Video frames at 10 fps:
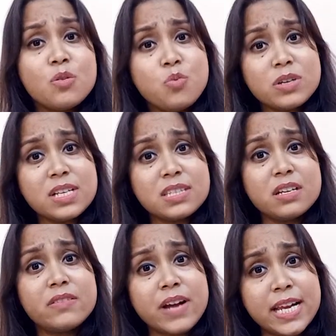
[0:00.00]
What is
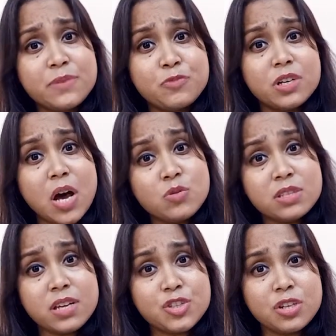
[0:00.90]
the right
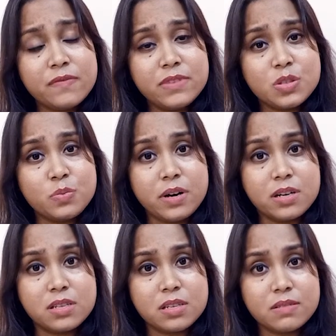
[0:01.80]
pronunciation of this
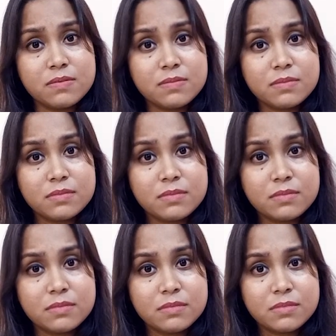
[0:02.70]
word?
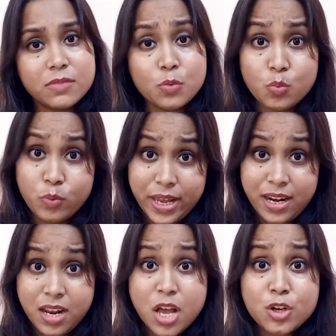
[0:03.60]
Well,
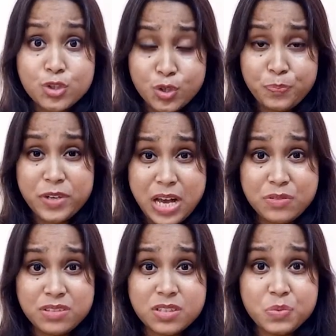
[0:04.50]
do you
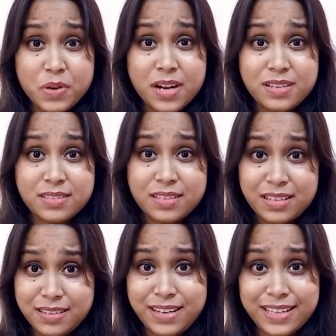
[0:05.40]
pronounce these words
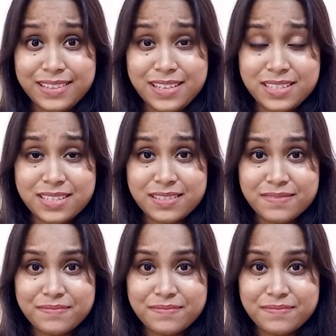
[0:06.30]
like this?